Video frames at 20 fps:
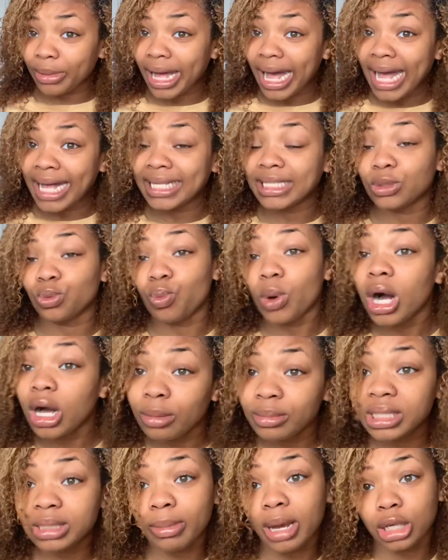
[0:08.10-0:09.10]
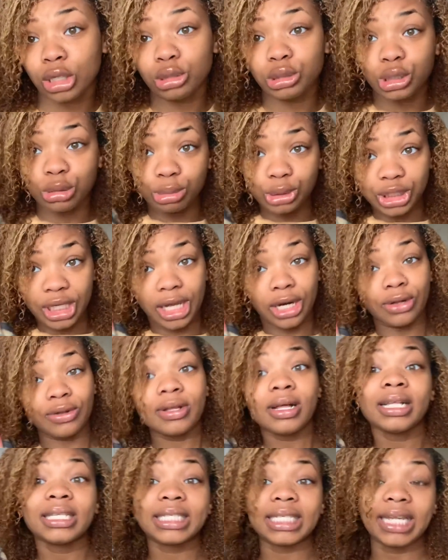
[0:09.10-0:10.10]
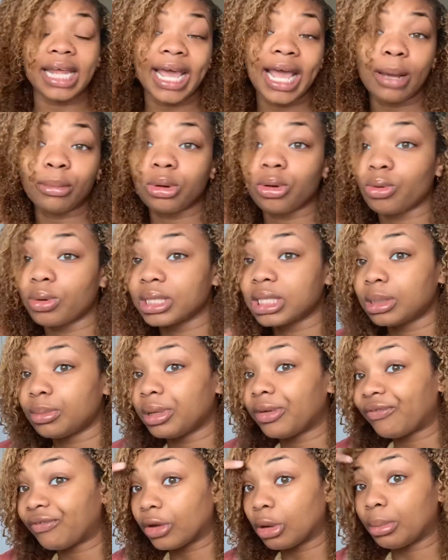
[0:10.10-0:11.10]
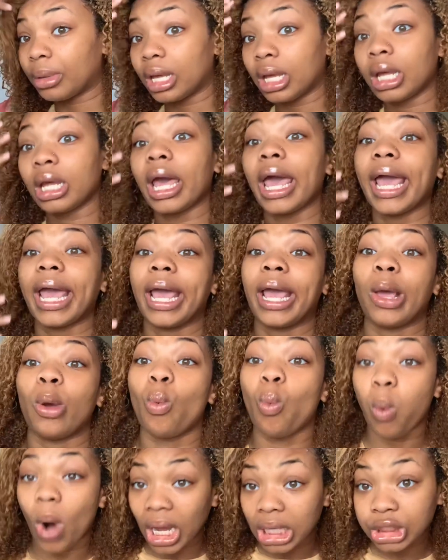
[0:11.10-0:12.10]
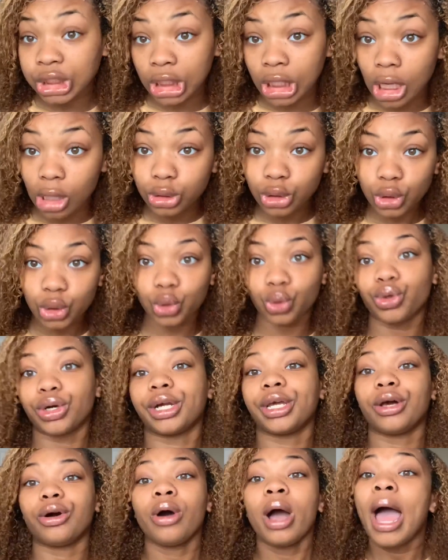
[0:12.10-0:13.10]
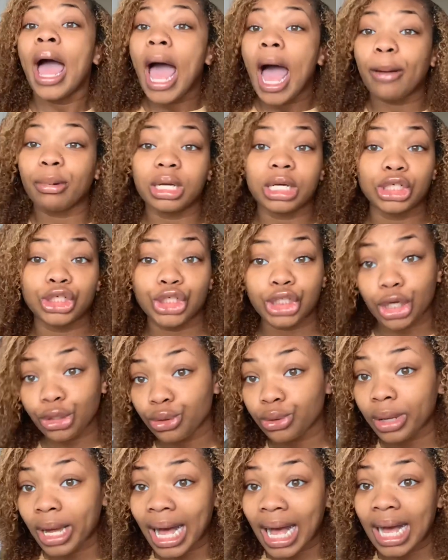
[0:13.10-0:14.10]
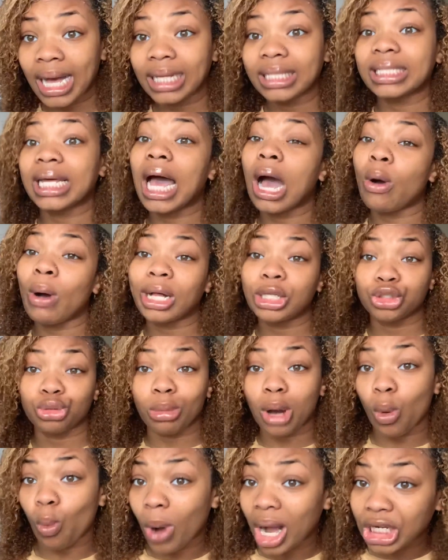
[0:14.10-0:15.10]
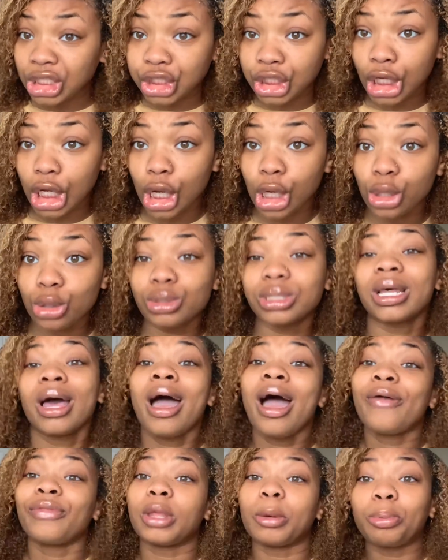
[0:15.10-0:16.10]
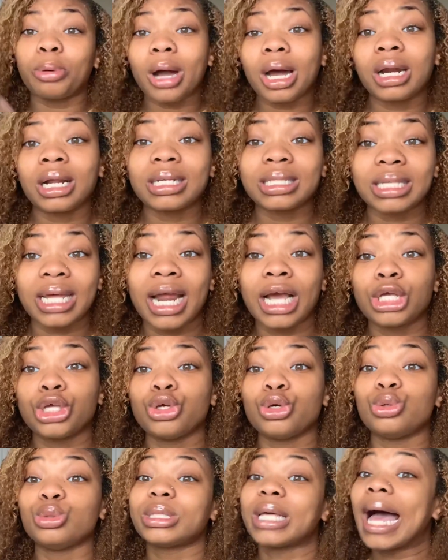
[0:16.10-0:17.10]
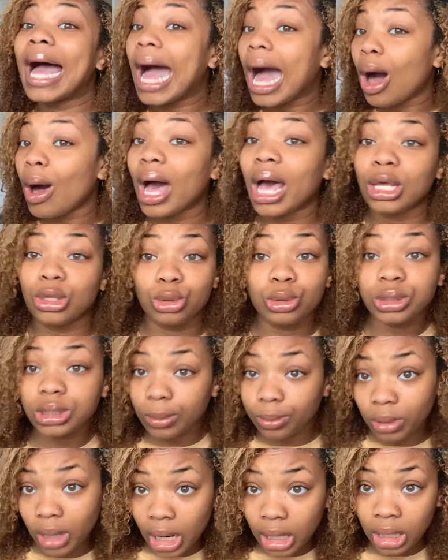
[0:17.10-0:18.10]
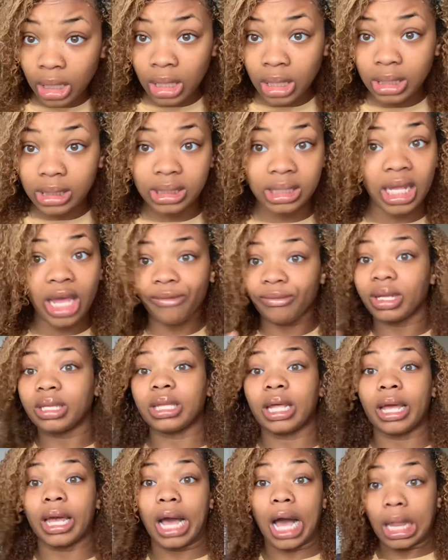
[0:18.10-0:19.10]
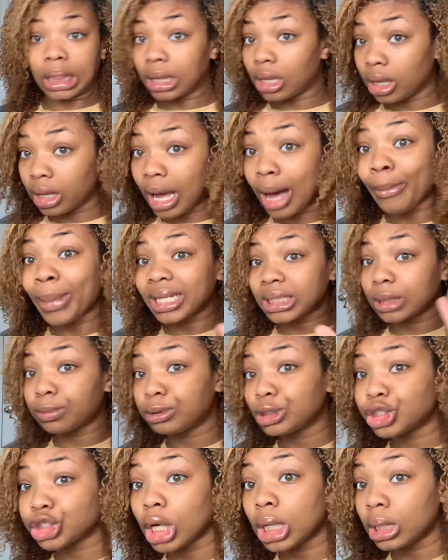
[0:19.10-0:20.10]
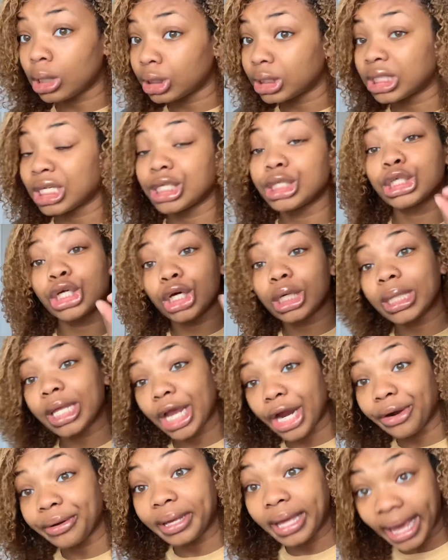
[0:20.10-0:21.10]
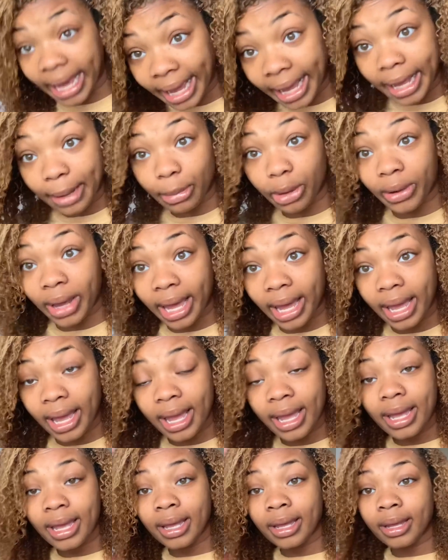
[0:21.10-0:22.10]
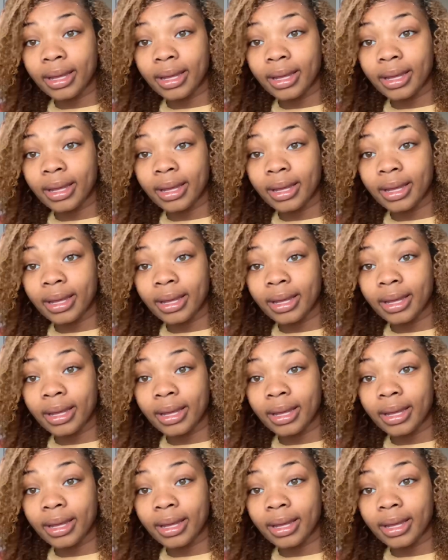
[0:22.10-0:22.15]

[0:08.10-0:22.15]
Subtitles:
guys, welcome to my YouTube channel. Today I'm going to be filming a wash and go tutorial. I'm going to show you guys how I do my wash and goes, the products that I use, how I use the products, everything. Look, I'm about to put y'all on to this curly hair game, okay?